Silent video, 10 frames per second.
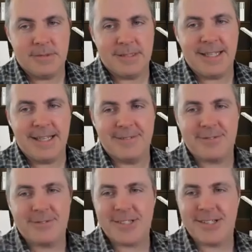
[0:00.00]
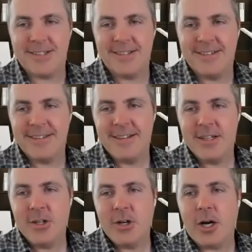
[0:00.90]
Yeah, for sure.
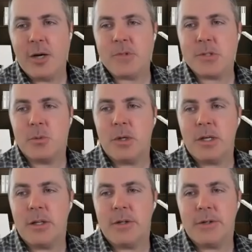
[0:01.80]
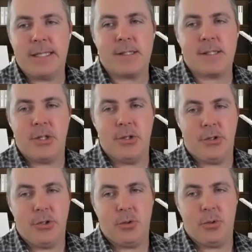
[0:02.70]
So what other things do you
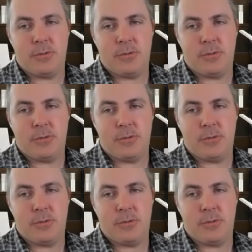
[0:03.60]
do